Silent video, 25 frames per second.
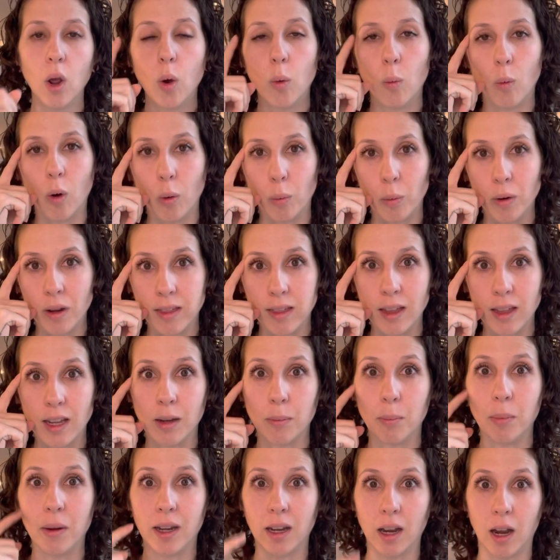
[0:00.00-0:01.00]
what we
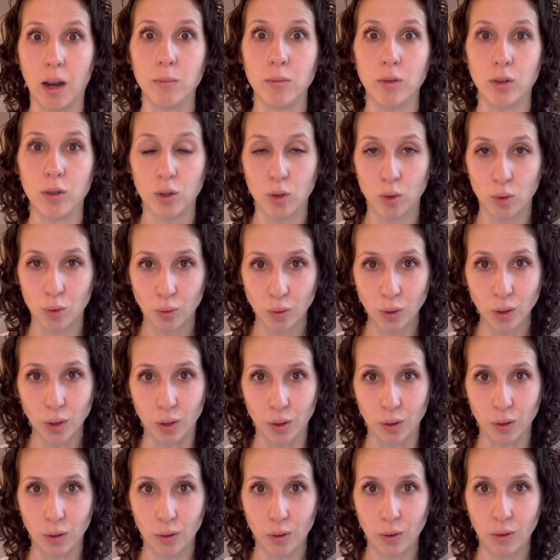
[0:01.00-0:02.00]
think becomes
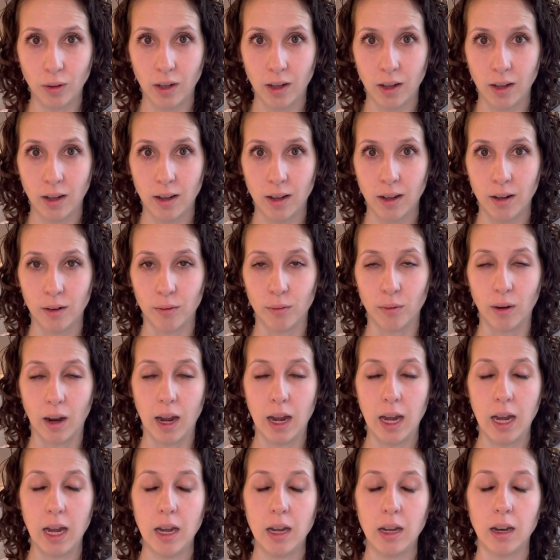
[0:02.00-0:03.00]
true,
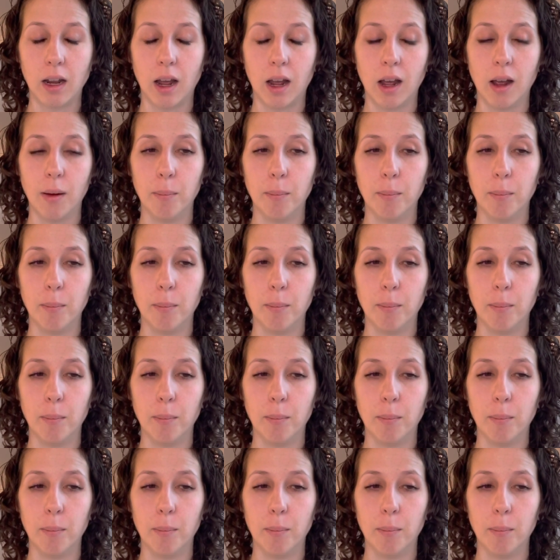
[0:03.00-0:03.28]
right?